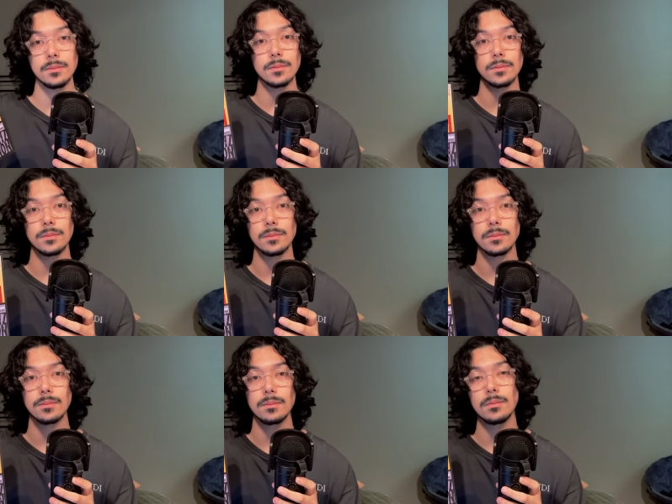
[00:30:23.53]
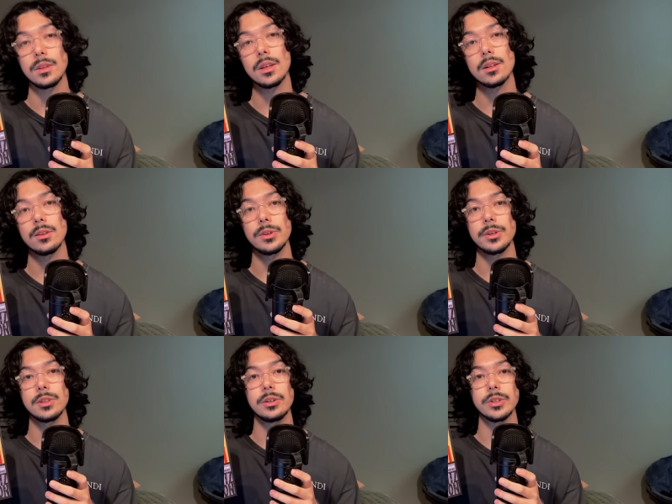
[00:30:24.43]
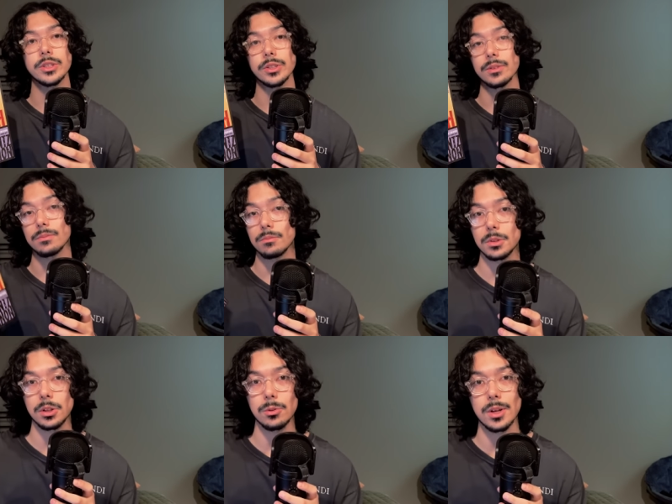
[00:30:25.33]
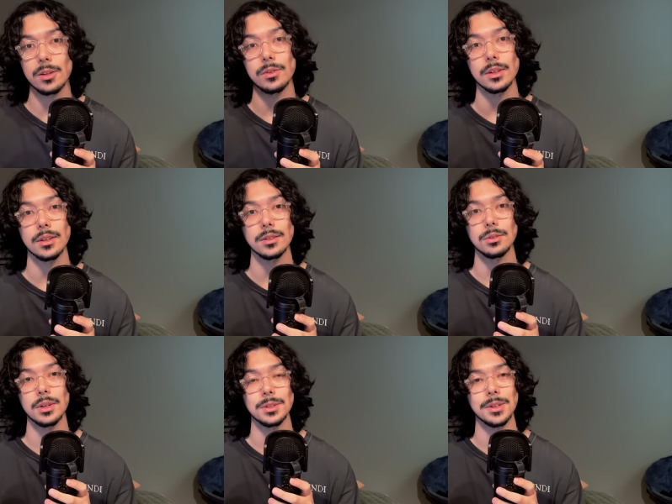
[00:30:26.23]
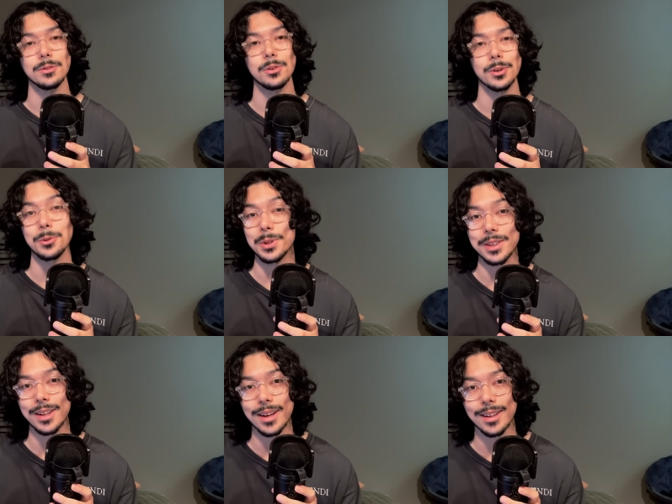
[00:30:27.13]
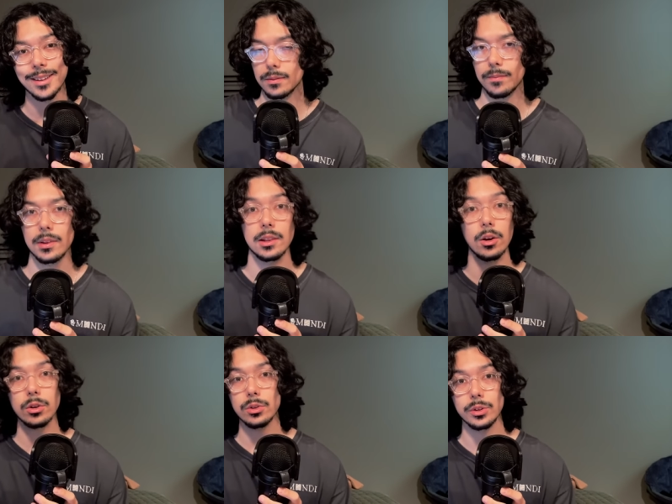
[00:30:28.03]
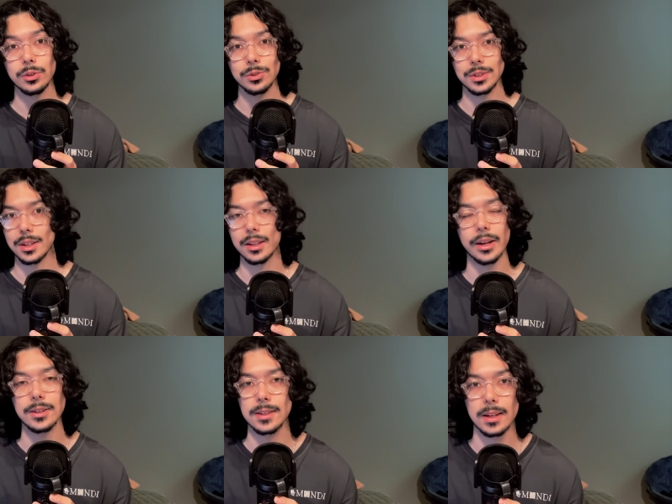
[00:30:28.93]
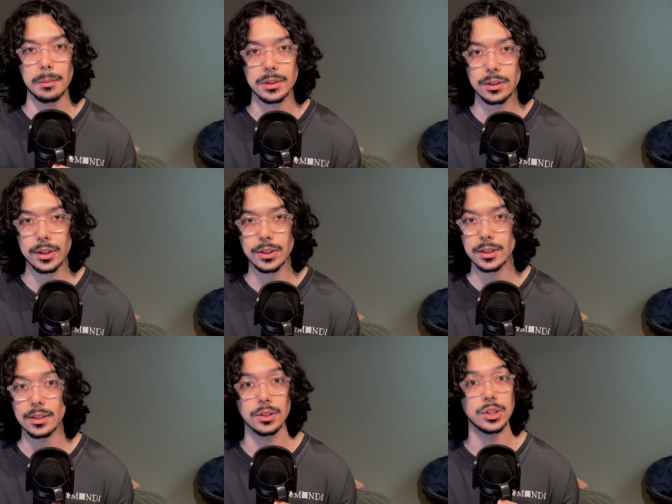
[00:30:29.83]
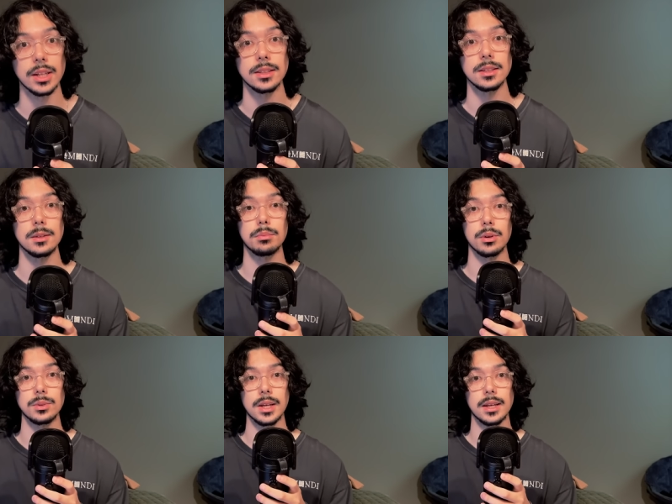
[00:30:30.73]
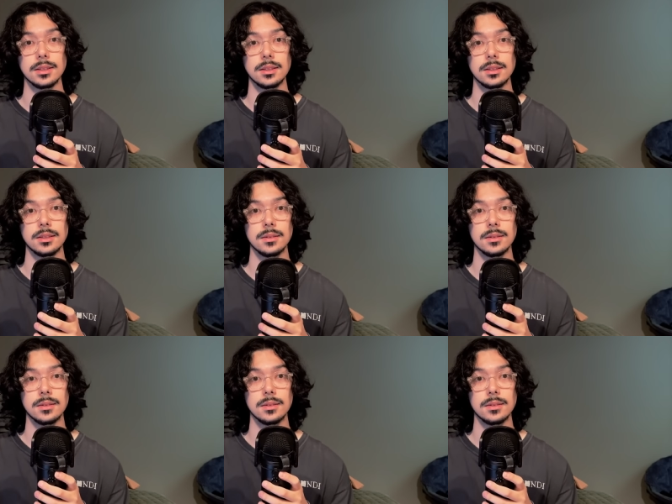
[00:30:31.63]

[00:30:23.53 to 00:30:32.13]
Hmm. Decolonial literature, still relevant in 2024. Who would have thought? Local news declares the demonstrations Gen Z protests.